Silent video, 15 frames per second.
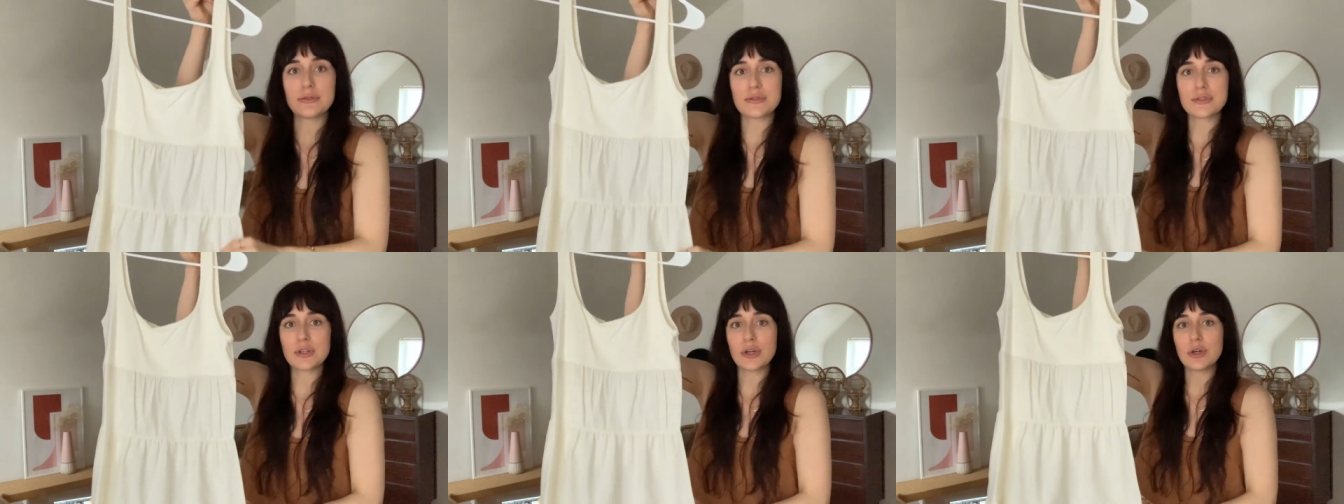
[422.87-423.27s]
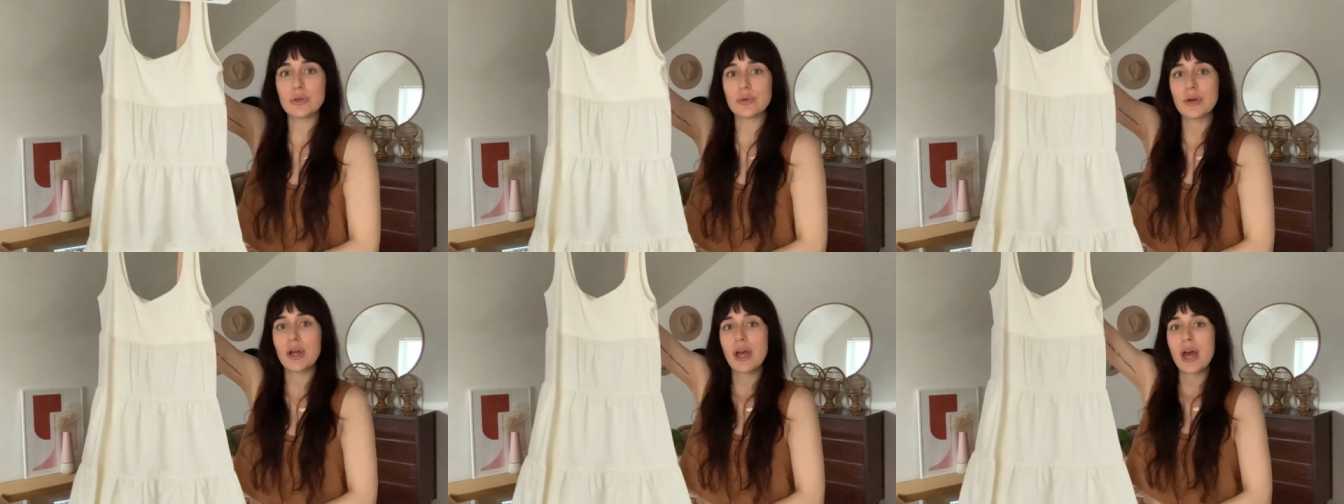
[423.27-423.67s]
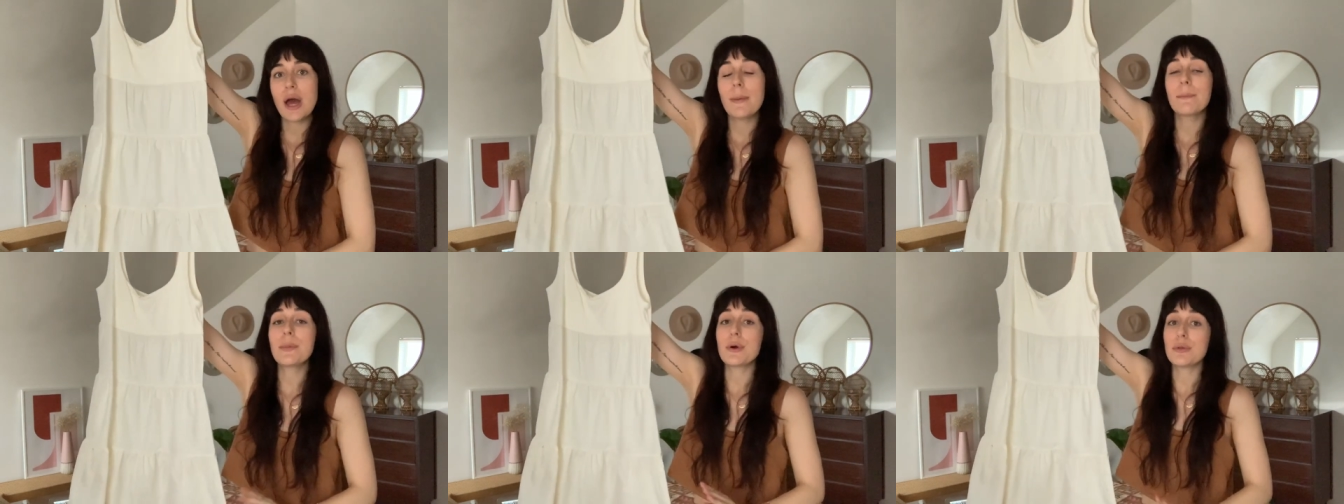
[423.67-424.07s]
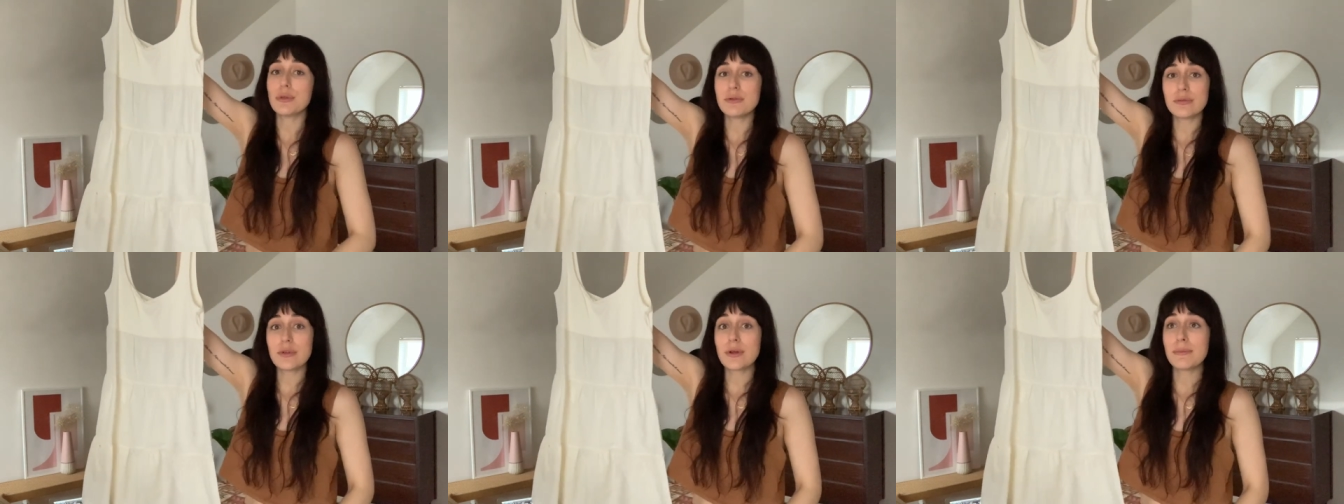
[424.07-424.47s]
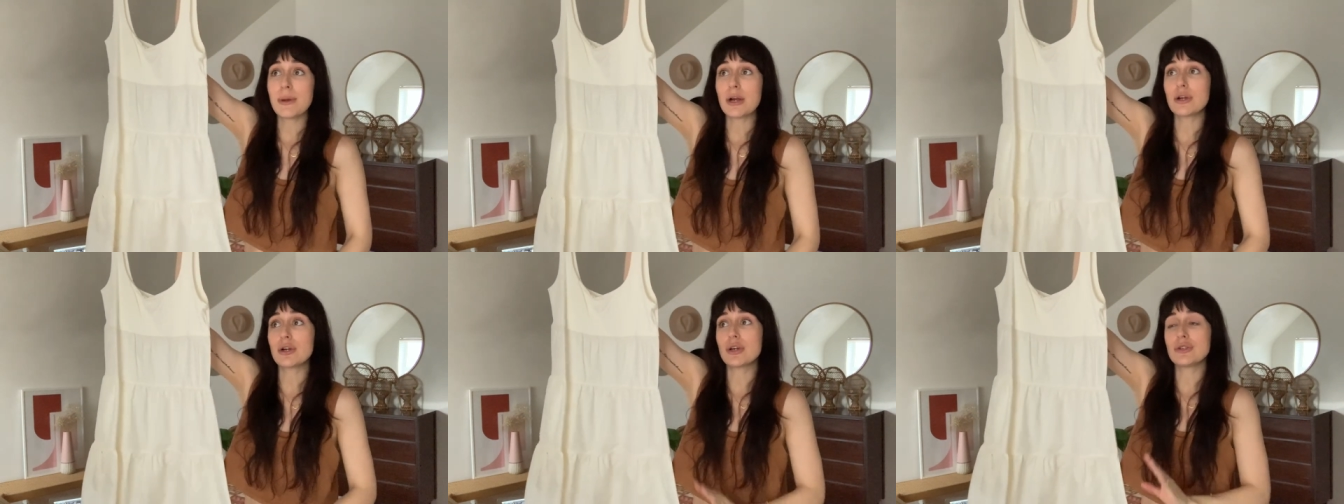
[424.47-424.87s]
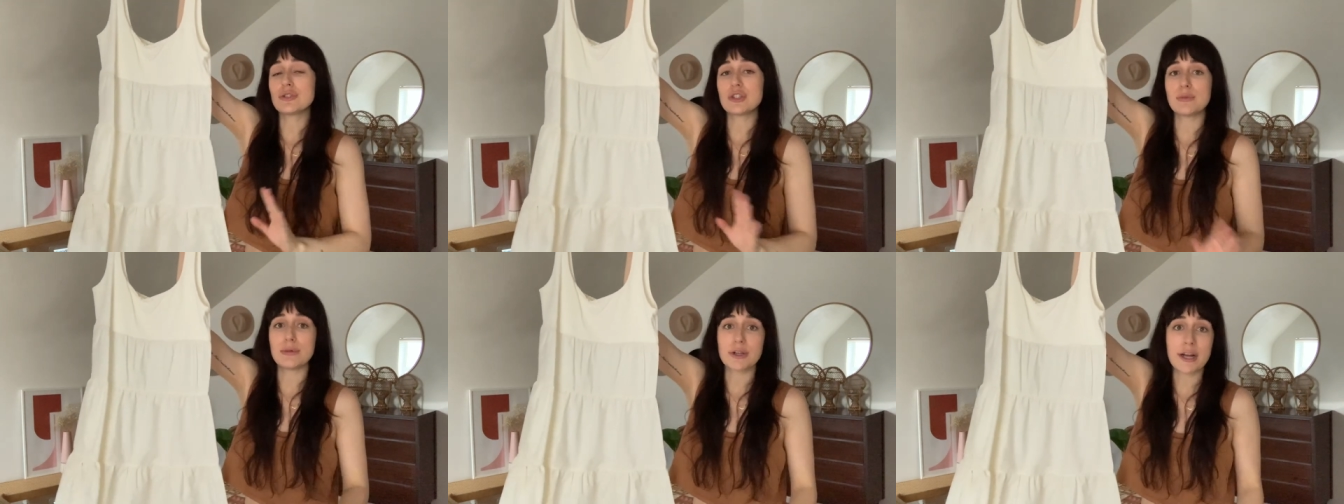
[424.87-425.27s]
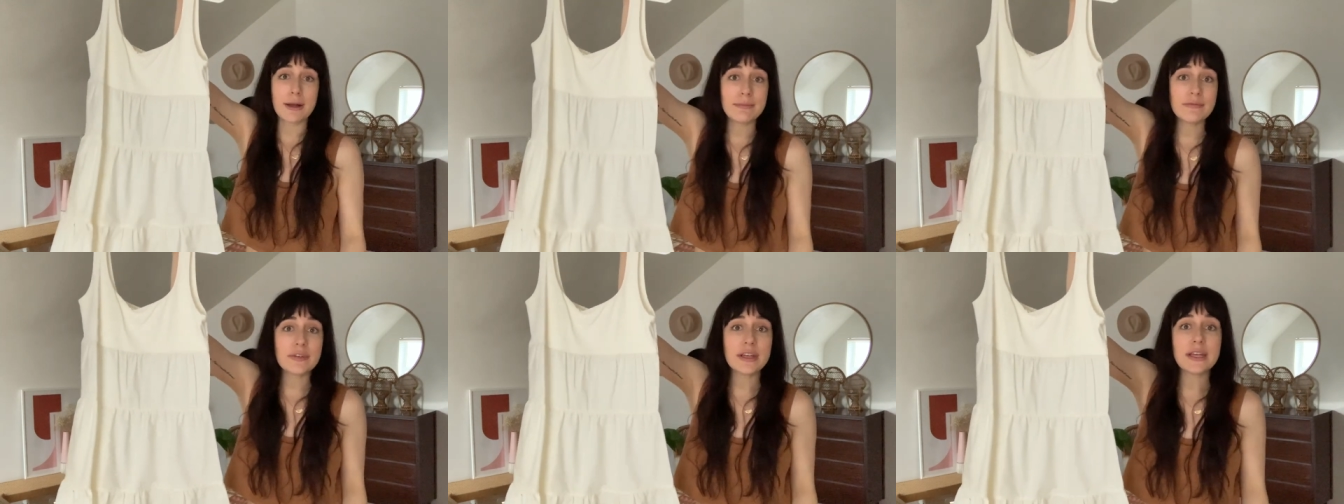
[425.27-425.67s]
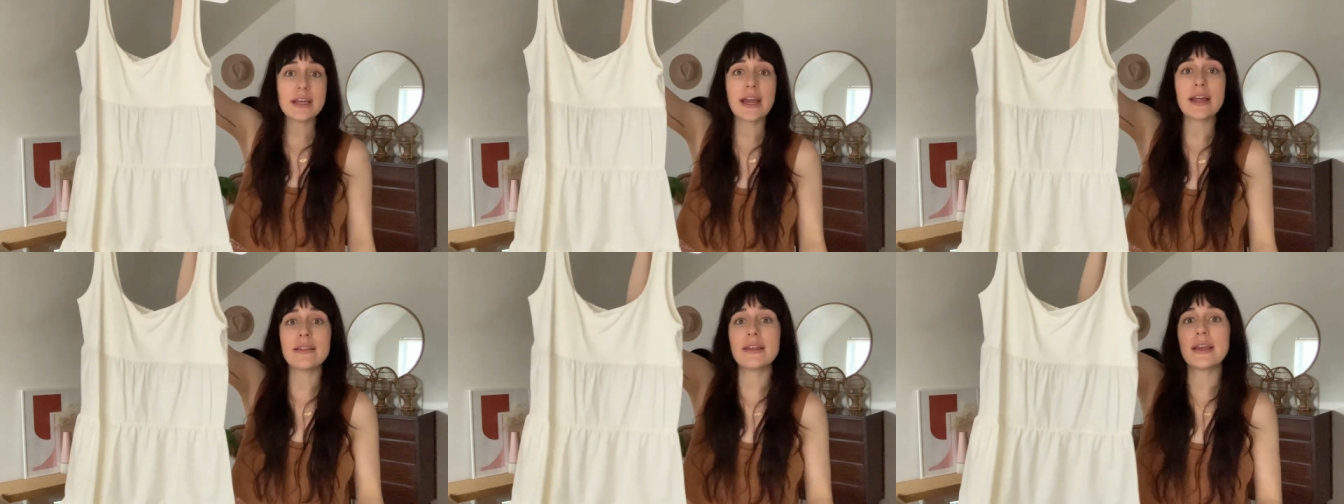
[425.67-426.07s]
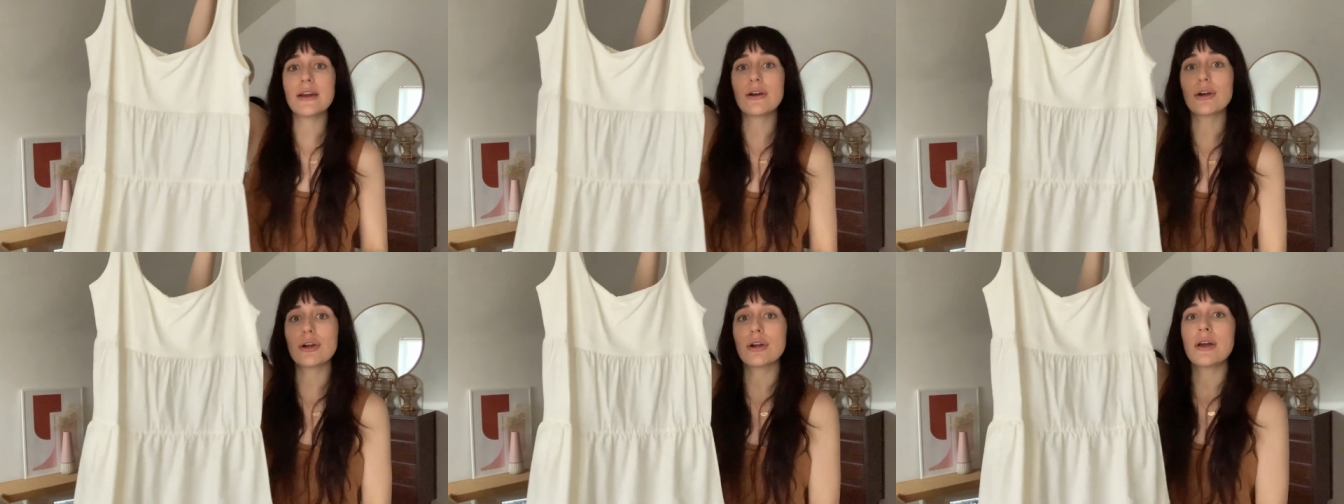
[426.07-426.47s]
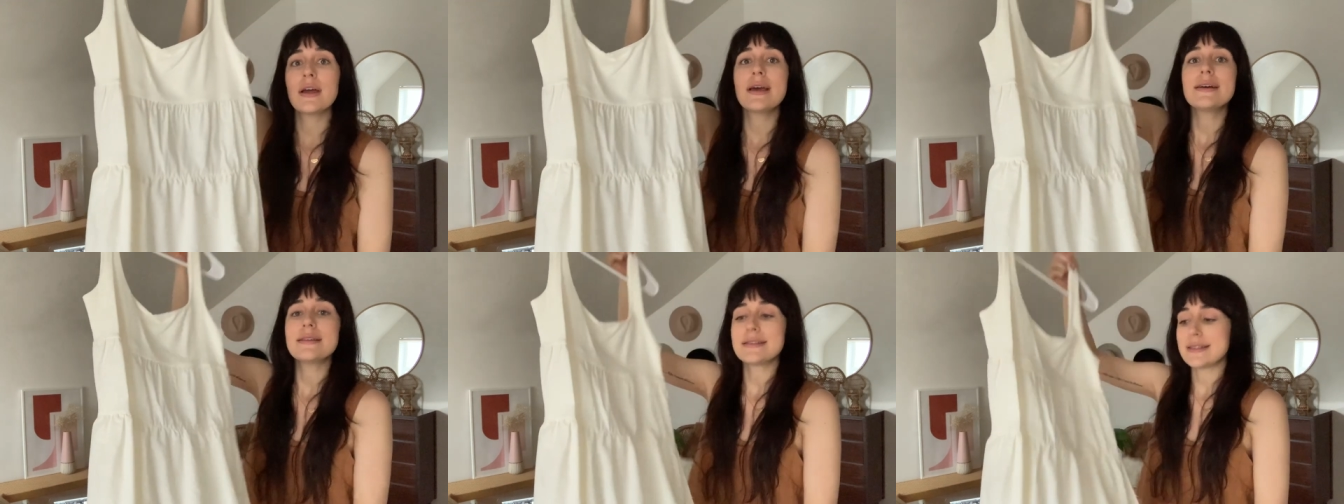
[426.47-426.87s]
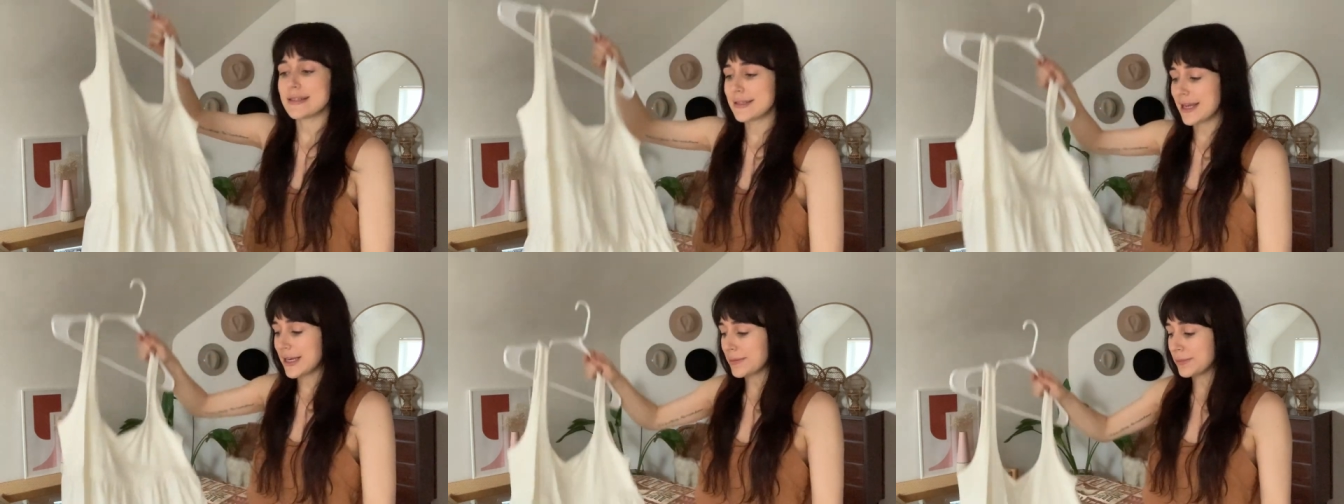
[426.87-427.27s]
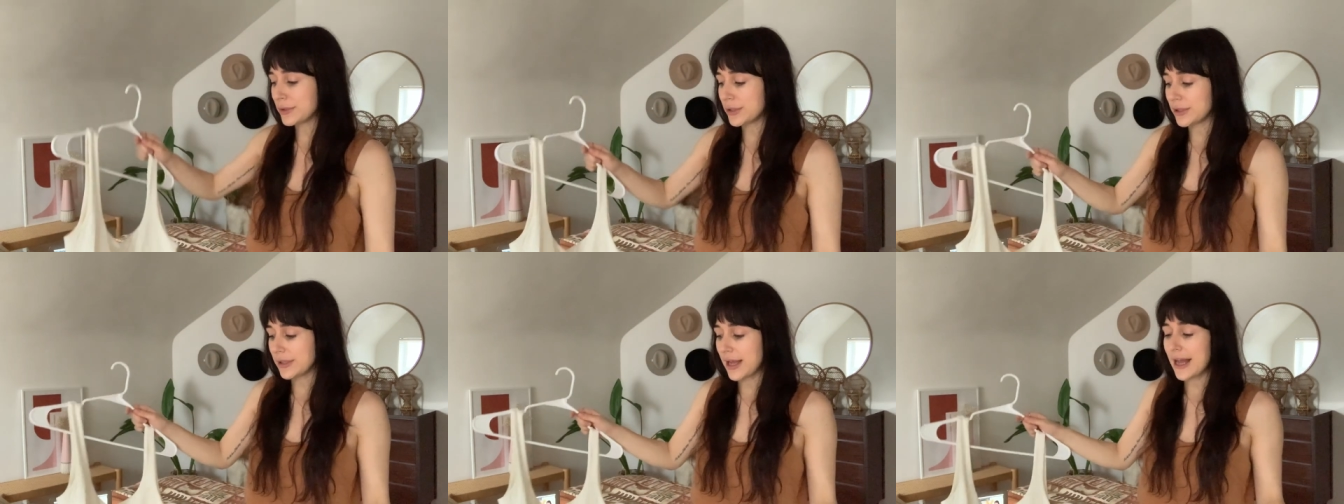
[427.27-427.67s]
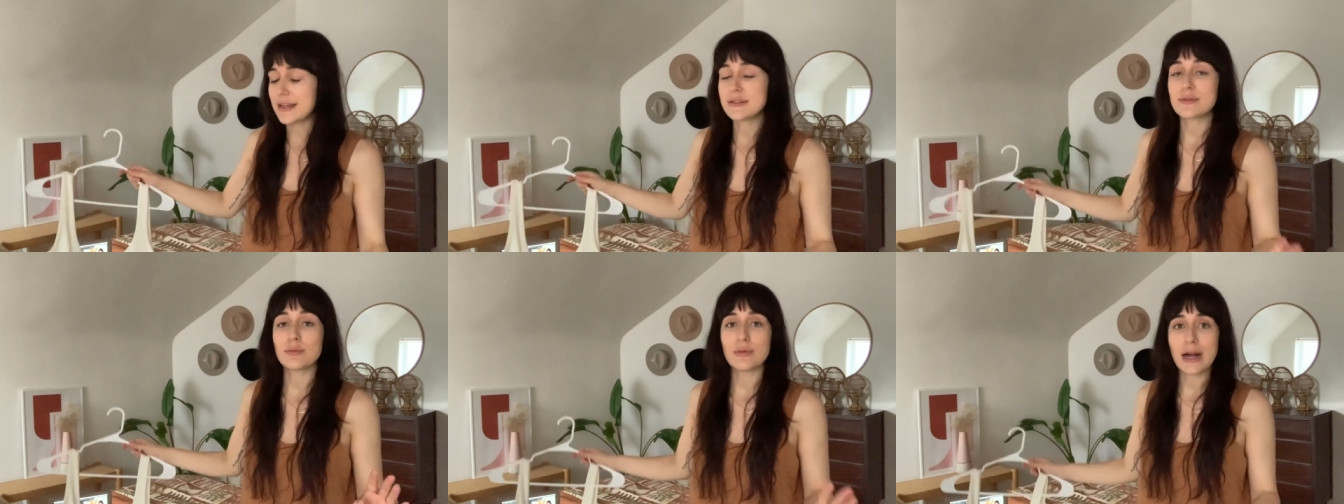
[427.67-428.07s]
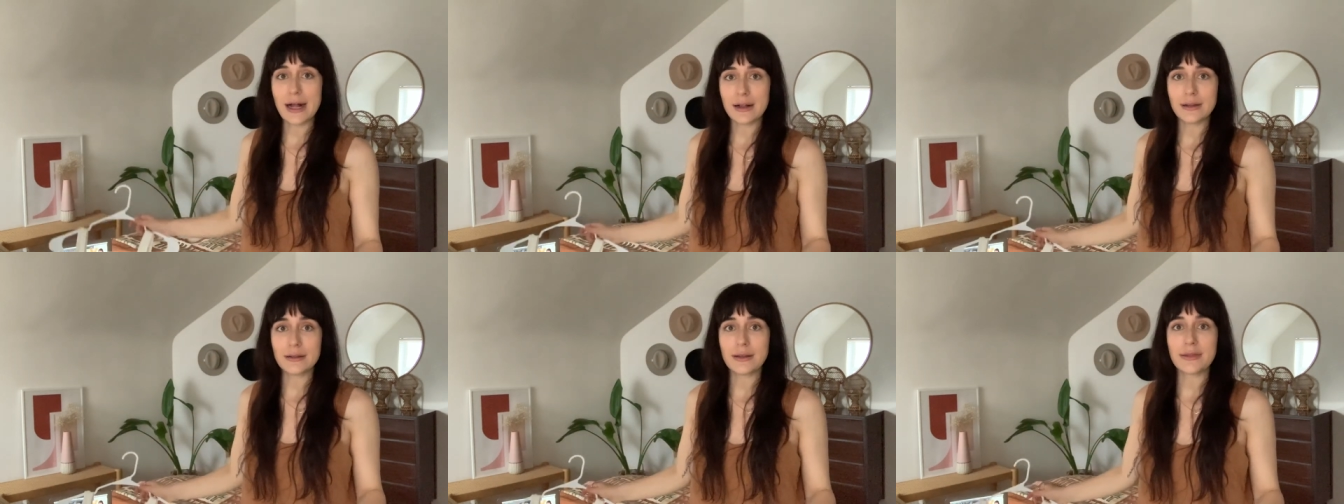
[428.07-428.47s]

So both of them are super comfy and they are sustainable as well.